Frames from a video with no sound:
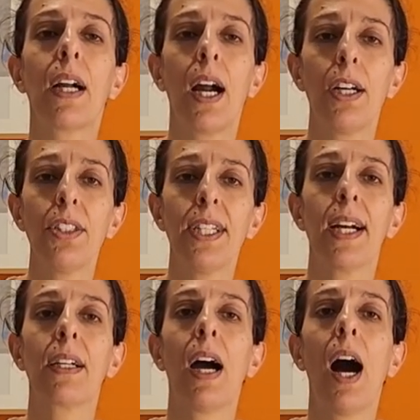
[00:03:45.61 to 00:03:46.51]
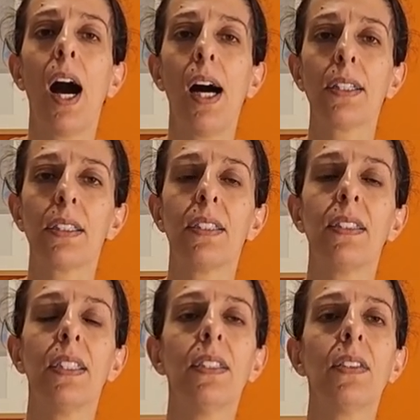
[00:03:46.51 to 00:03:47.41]
cardiac heart
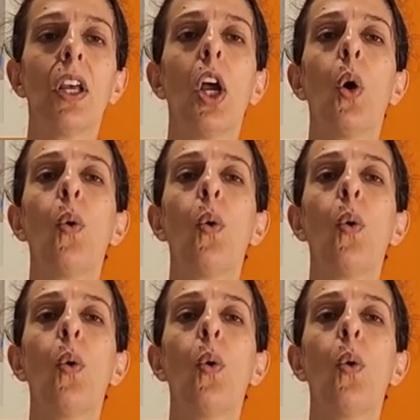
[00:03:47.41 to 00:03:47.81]
disease,